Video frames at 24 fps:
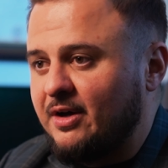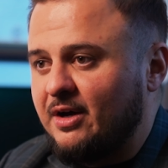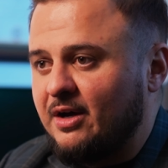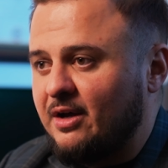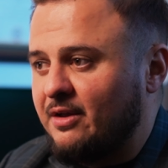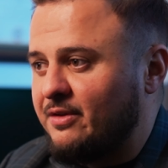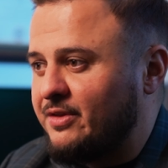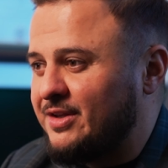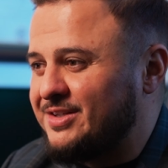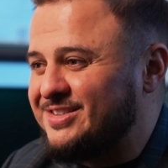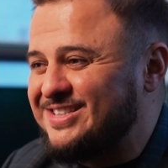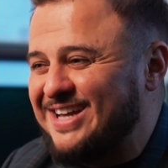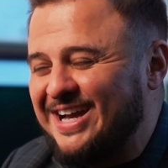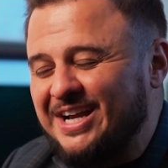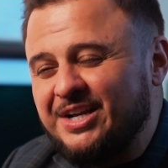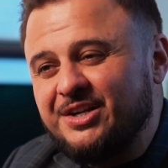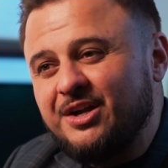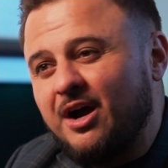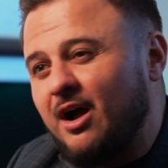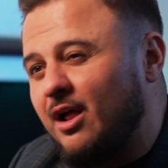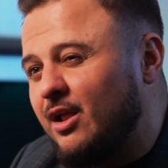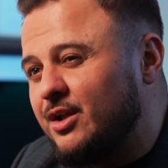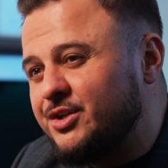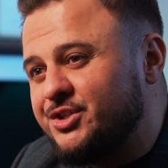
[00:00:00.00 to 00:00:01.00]
the, the
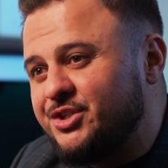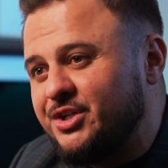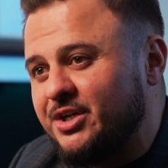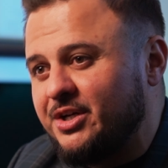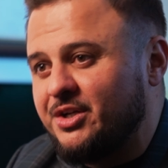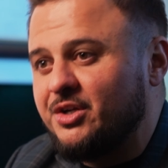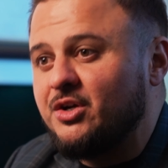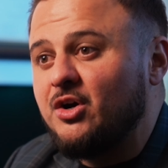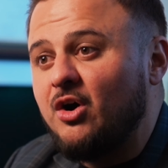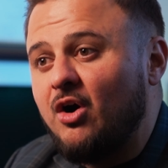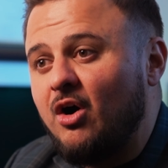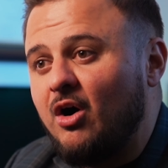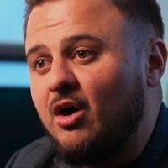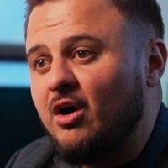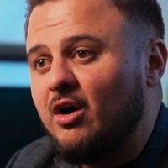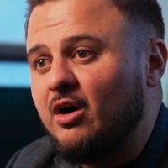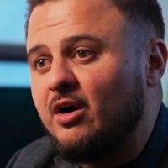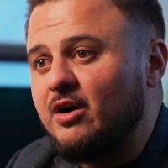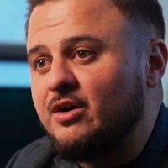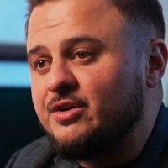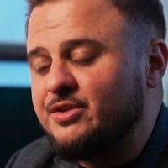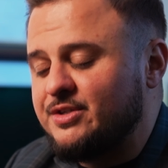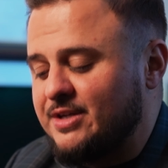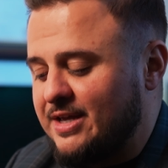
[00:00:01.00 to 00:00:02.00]
technology in
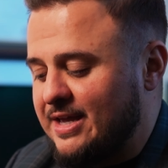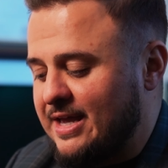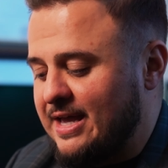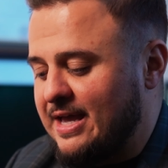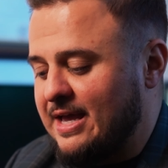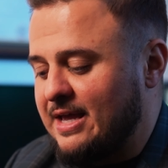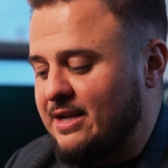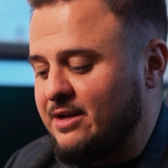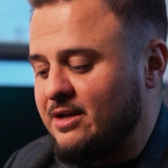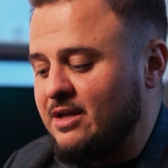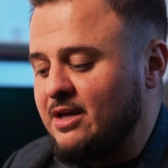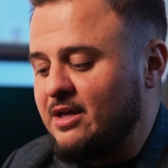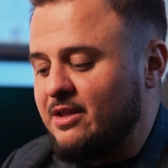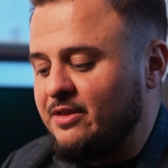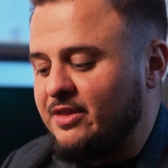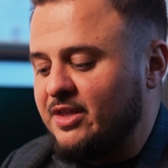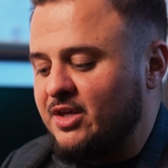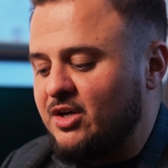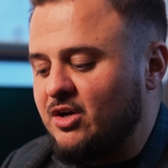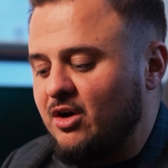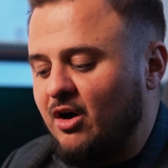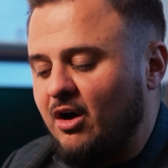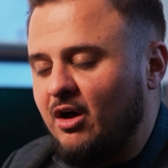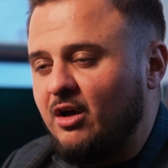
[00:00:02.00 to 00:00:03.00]
cars and
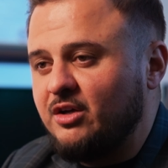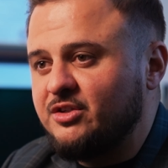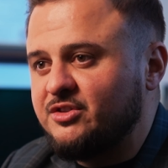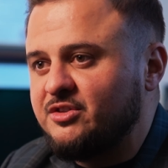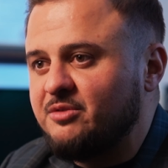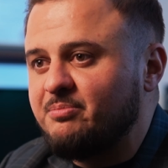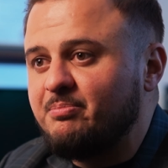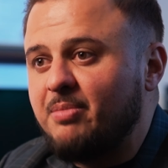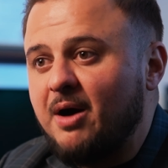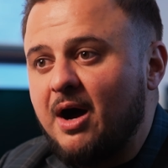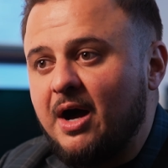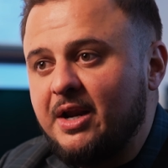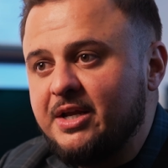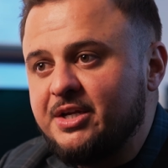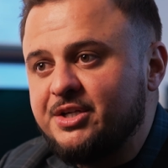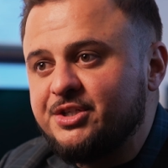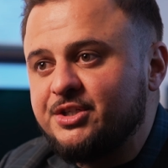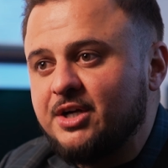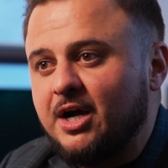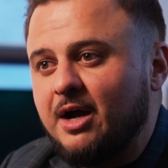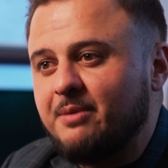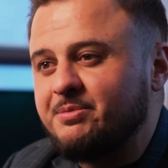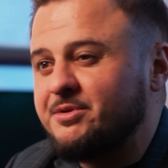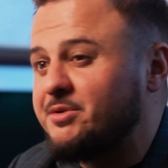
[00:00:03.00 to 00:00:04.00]
the cost of body
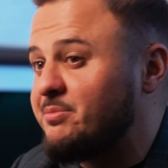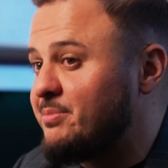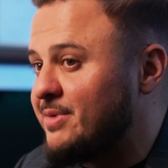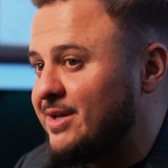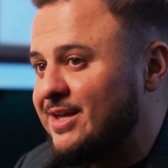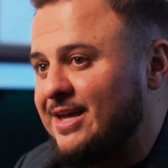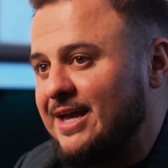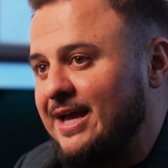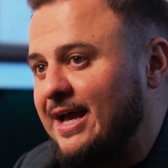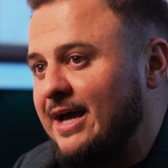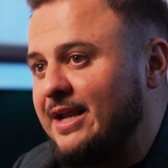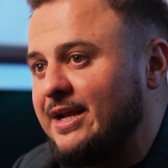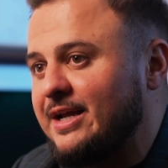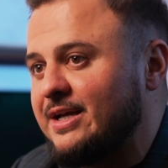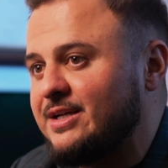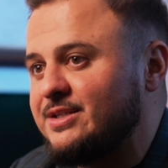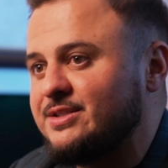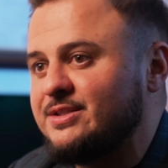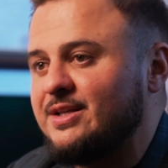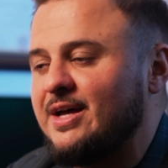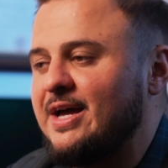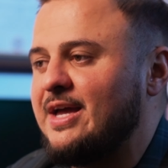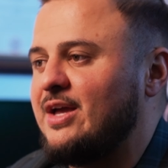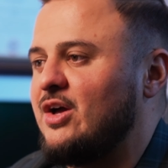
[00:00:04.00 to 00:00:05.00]
shops and
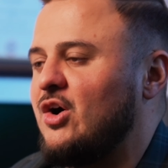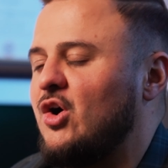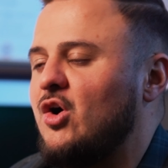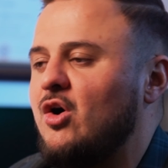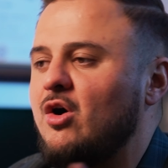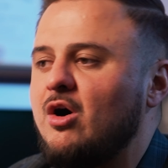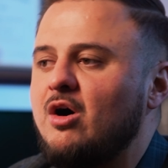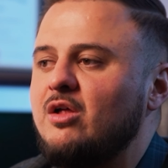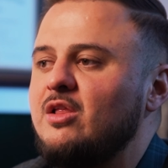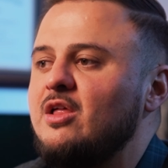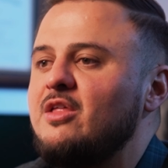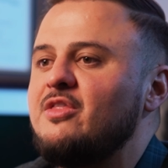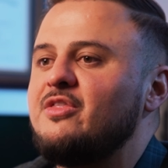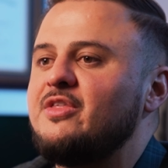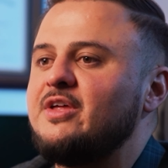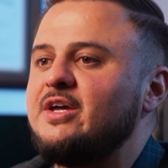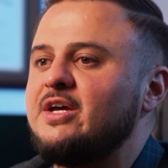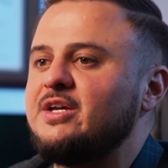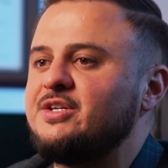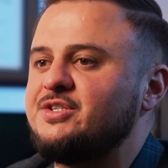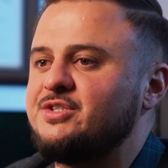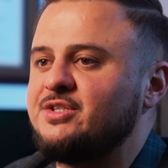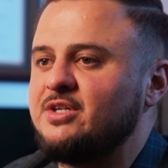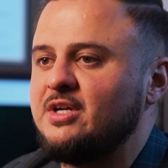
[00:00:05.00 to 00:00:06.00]
mechanics. Like all of
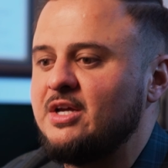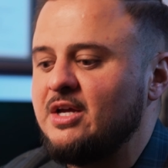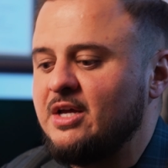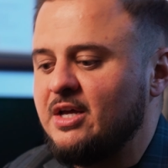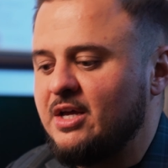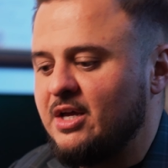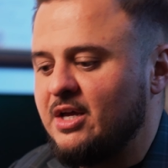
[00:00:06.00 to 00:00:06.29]
this